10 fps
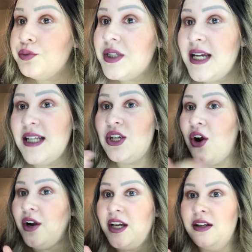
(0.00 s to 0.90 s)
See, it's
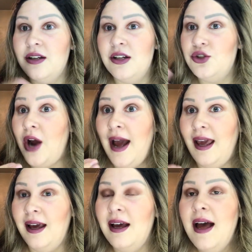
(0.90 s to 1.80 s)
already
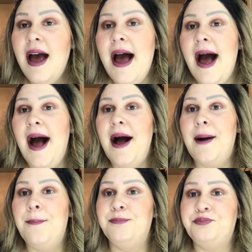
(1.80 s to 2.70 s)
drying,
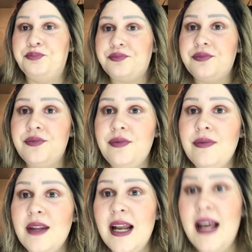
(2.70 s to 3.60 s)
and
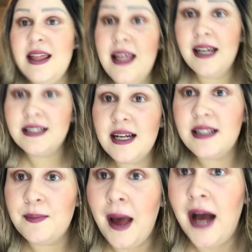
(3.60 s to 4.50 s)
I think it
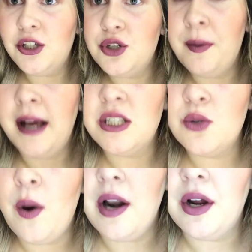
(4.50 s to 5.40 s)
does match my
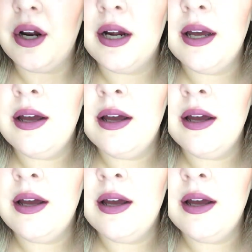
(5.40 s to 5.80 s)
sweater